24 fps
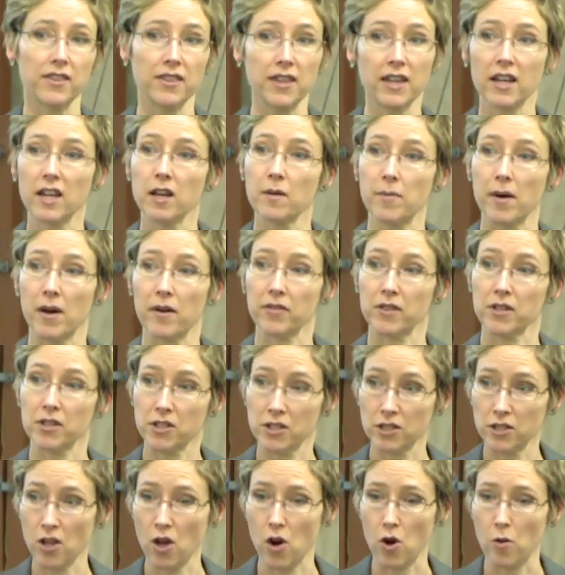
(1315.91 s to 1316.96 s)
think about the
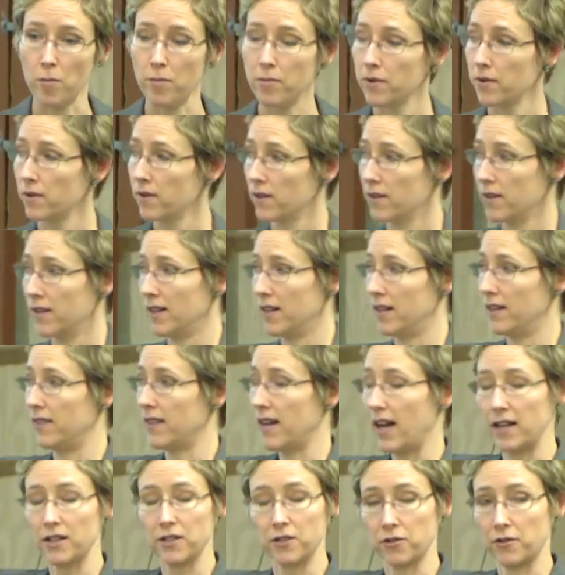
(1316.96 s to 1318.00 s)
slope in
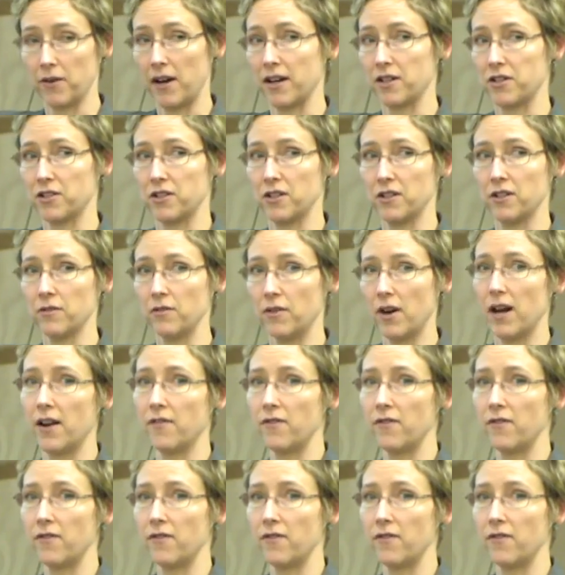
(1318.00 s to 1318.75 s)
that direction, right?